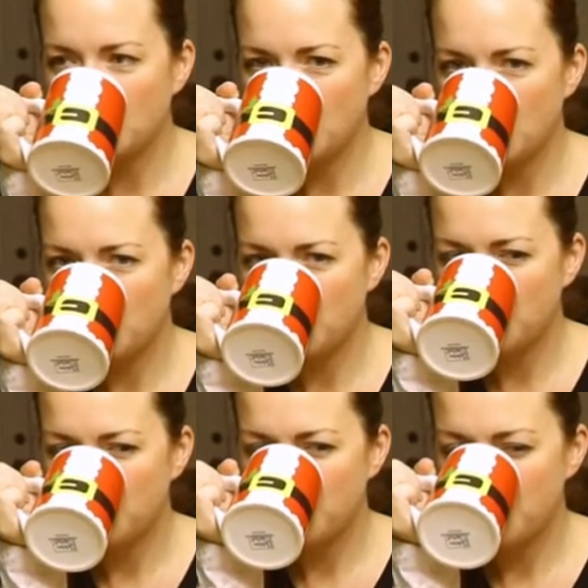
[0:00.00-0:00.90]

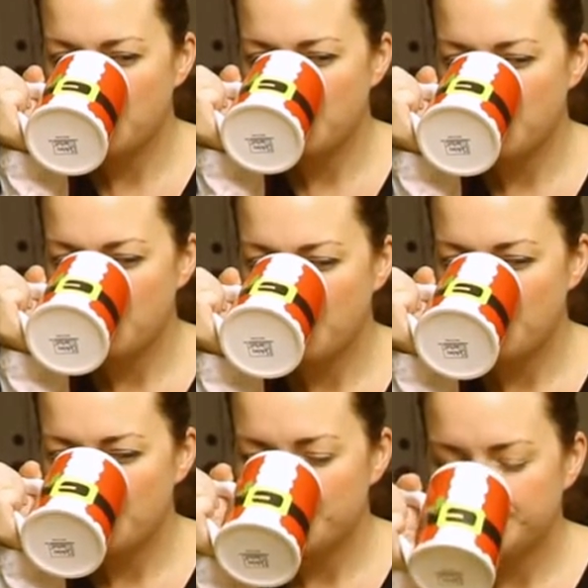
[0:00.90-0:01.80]

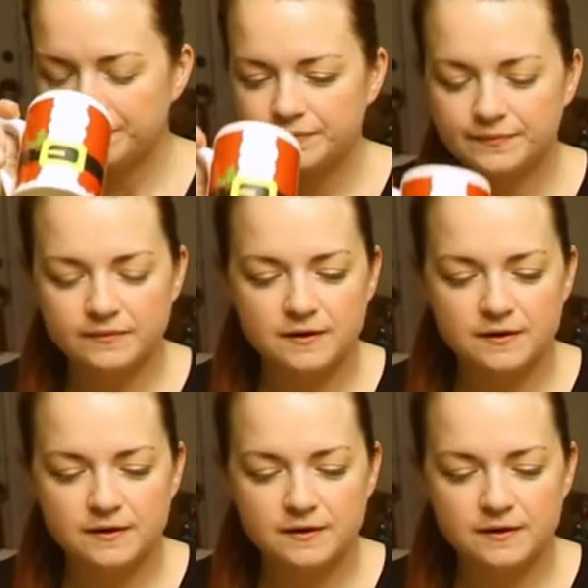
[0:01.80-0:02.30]
[no speech]